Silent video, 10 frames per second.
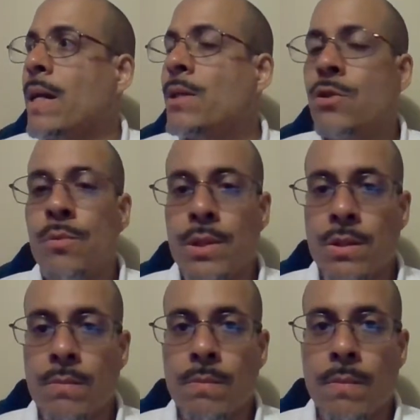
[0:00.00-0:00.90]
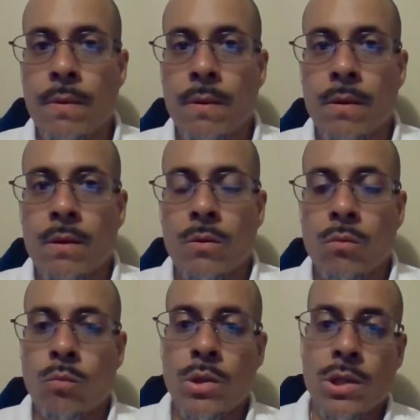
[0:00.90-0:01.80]
Hinduism,
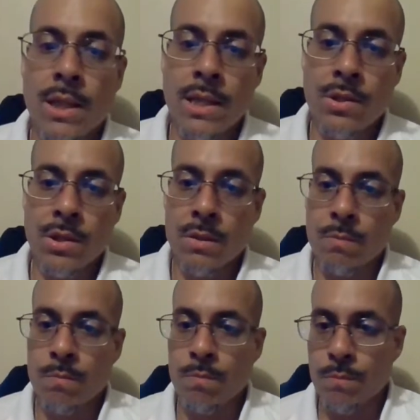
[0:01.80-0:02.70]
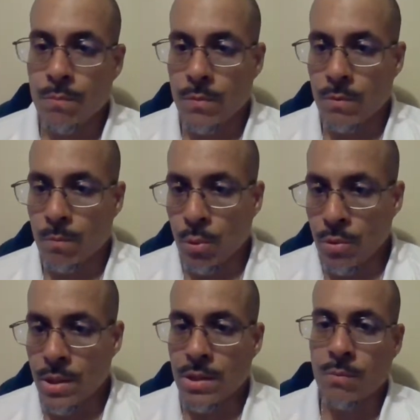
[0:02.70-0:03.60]
which leads to
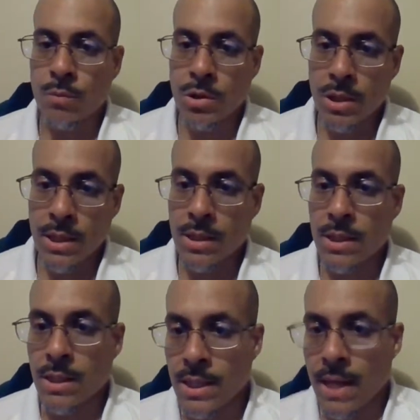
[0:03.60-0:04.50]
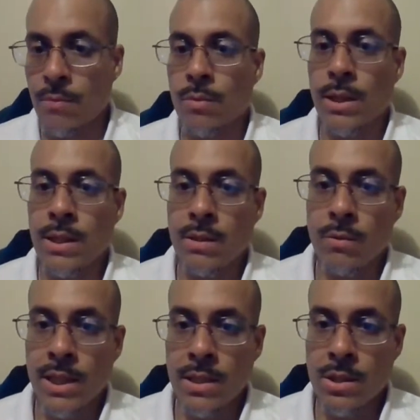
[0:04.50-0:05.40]
Buddhism, which leads to Zen, which
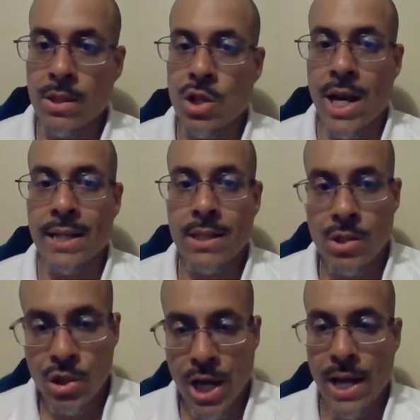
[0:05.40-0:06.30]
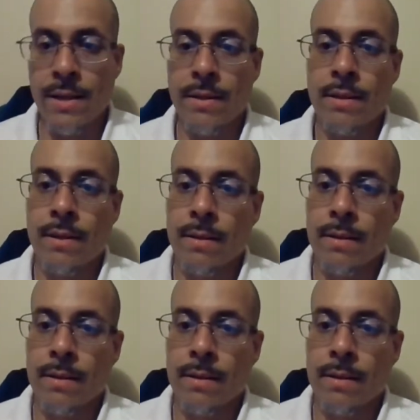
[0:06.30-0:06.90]
leads to Chinese Chan,